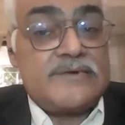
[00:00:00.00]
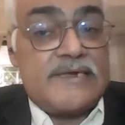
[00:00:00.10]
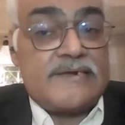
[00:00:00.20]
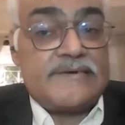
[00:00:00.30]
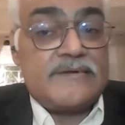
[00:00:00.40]

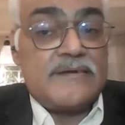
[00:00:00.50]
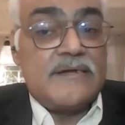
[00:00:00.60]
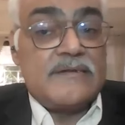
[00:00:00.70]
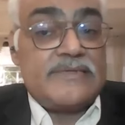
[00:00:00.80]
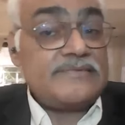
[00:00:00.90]
trade,
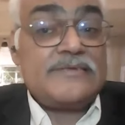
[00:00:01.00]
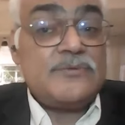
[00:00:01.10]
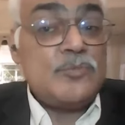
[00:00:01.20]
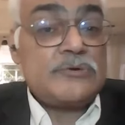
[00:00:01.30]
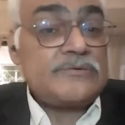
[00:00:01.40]
that's an
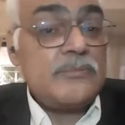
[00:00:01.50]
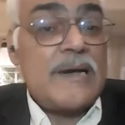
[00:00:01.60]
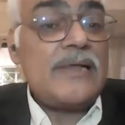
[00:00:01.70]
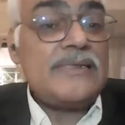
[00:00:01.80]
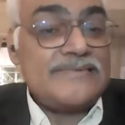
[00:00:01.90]
emotional
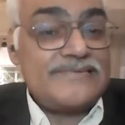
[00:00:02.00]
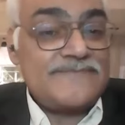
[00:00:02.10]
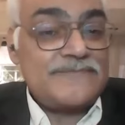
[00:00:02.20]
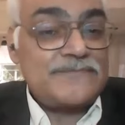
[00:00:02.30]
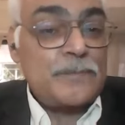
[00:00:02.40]
balance,